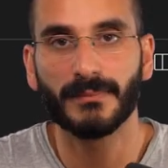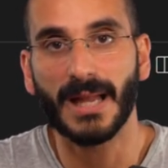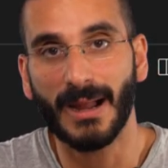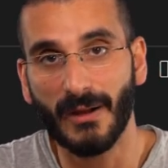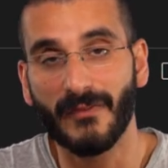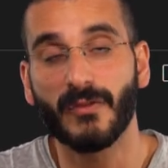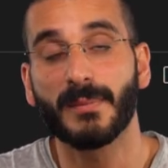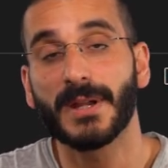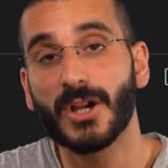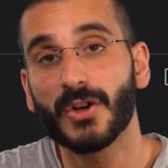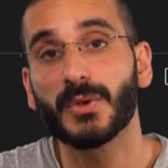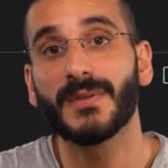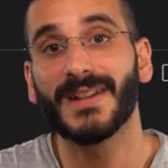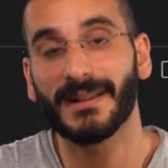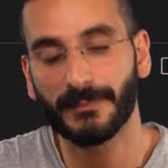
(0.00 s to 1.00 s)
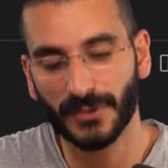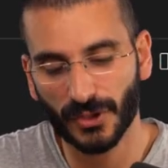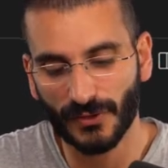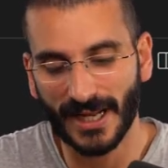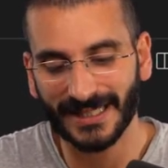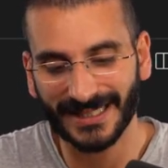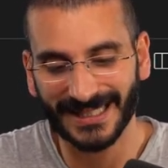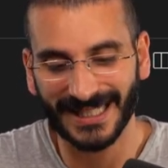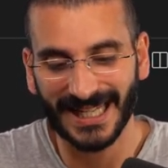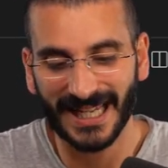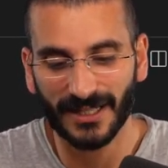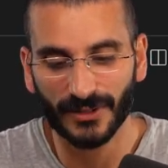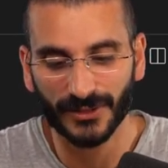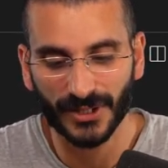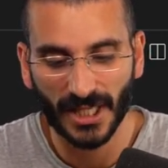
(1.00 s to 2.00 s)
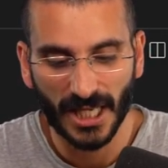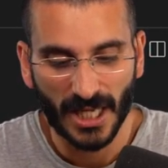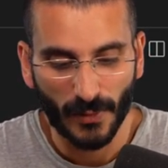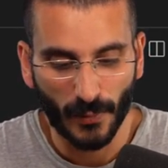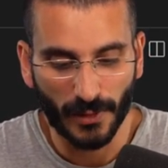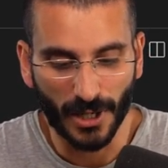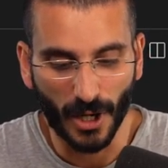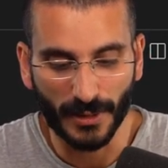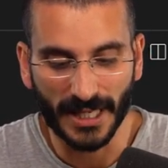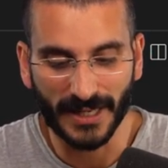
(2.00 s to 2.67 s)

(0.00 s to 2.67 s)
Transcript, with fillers: However, because we've abstracted that out, we'd only